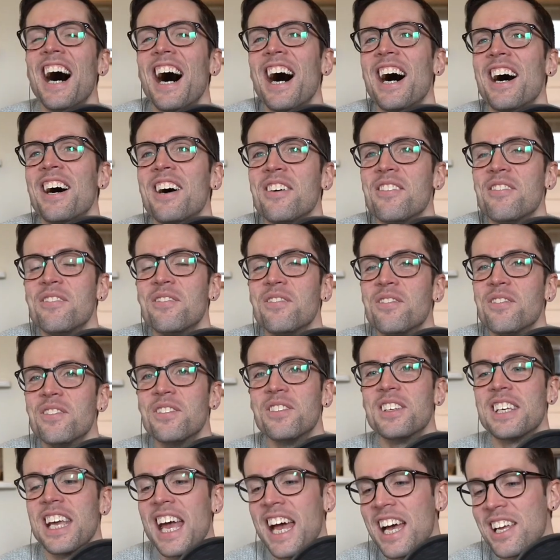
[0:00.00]
um,
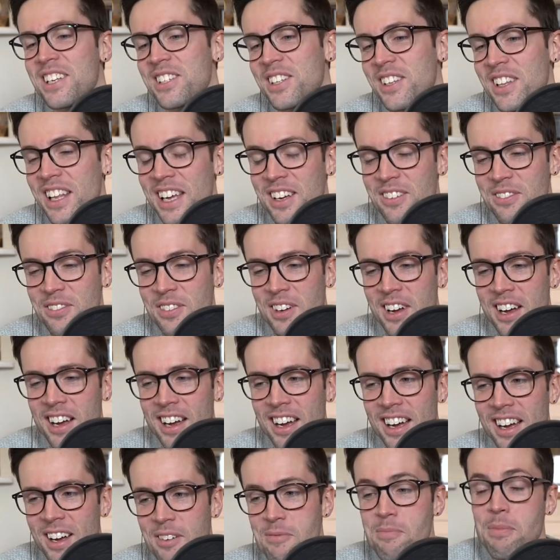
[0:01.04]
yeah, so they've,
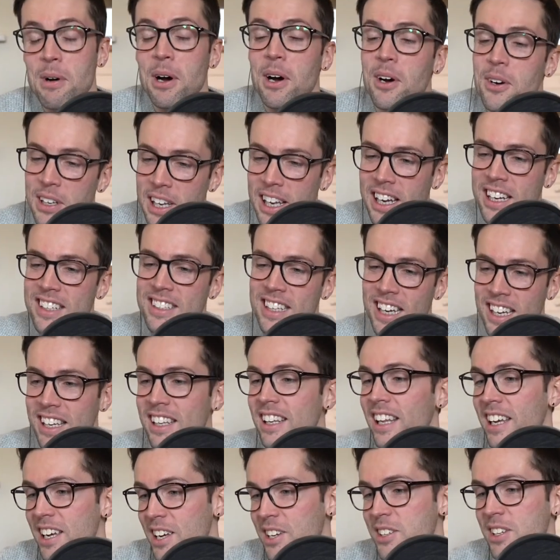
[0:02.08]
uh, but like I say,
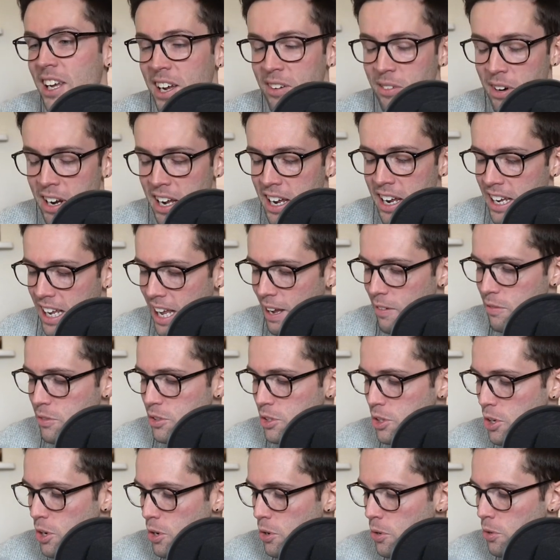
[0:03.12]
like you say, right, it gives
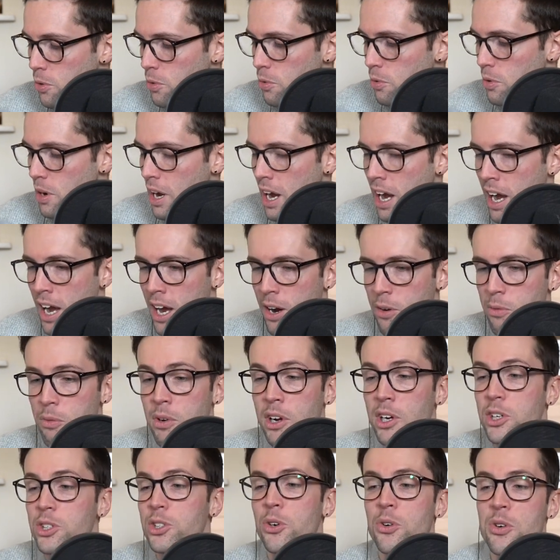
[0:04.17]
you uh,
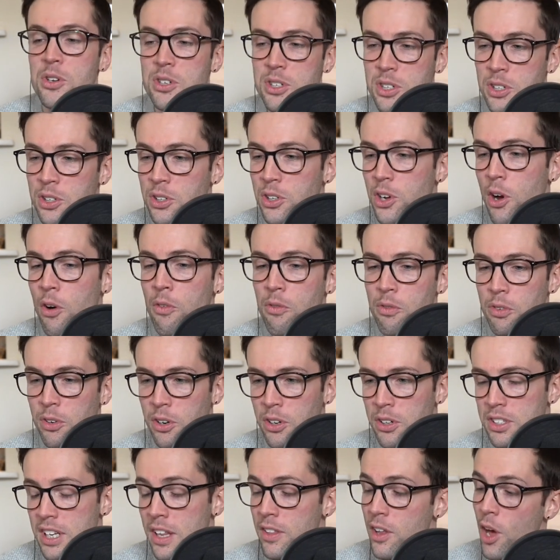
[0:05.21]
reassurance and
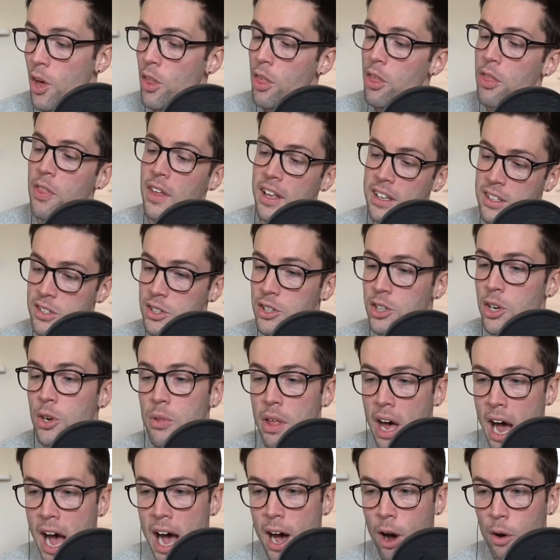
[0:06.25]
confidence. And the other thing to do
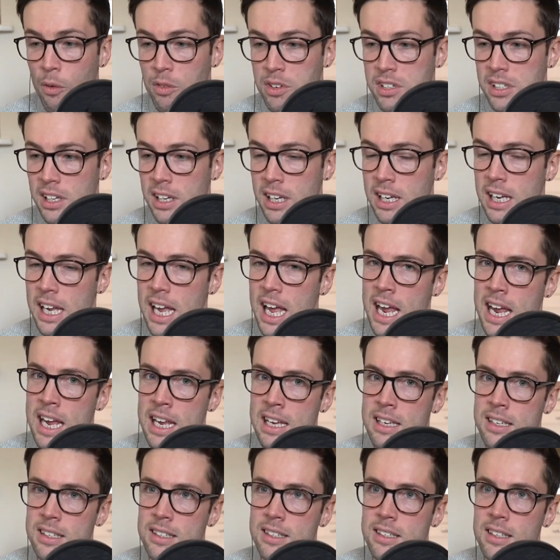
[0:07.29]
that, obviously,
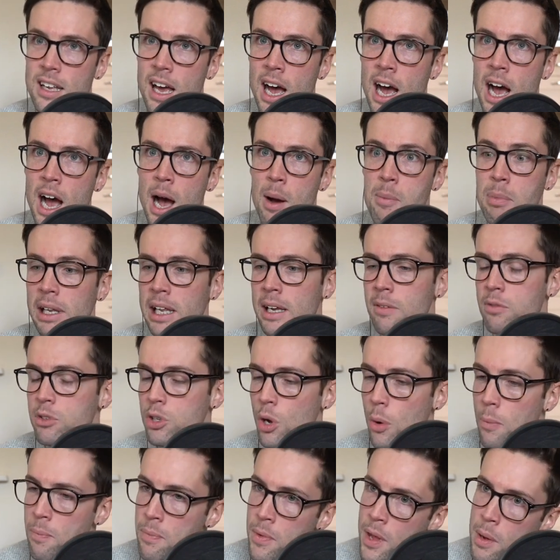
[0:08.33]
is uh, I believe
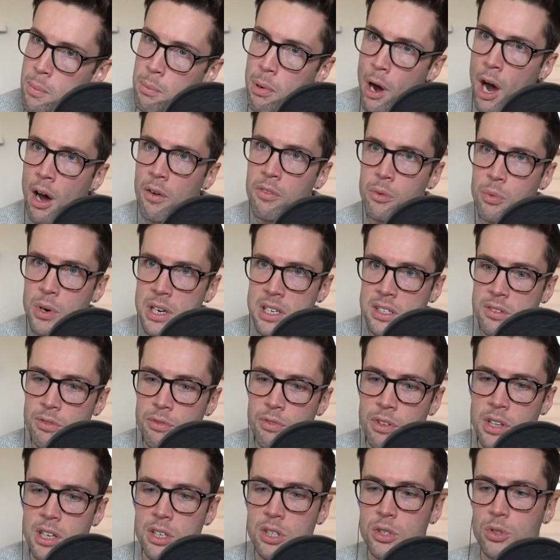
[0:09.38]
so. Part of the reason
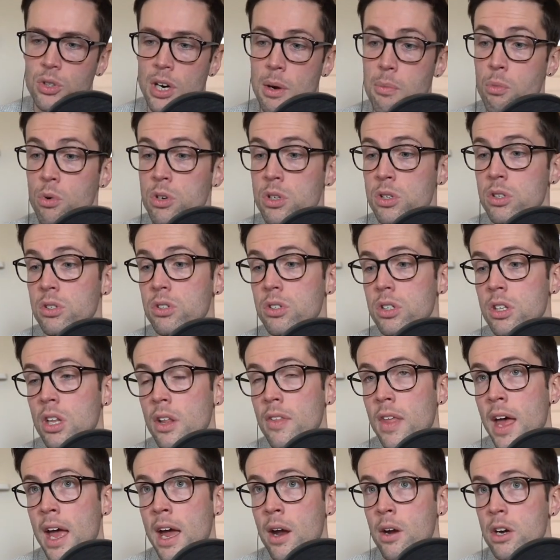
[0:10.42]
for this trip was
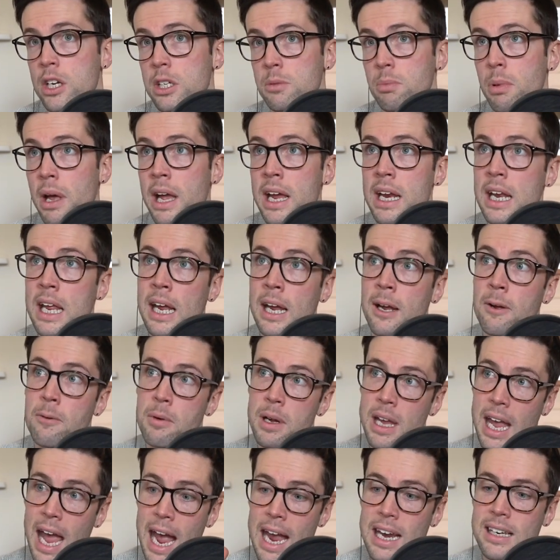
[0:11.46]
that they're explaining
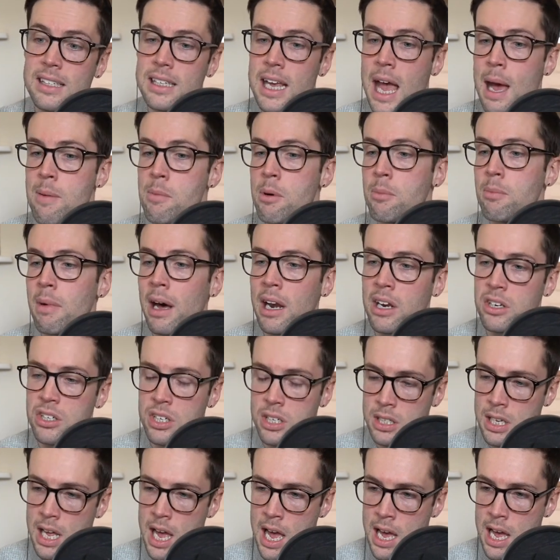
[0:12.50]
KTM and
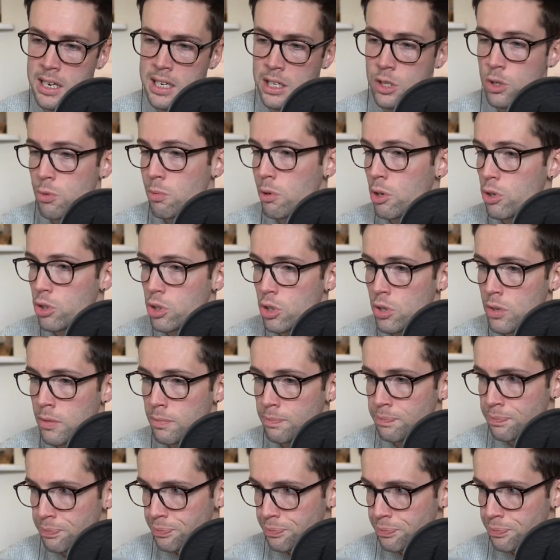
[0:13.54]
managing their distribution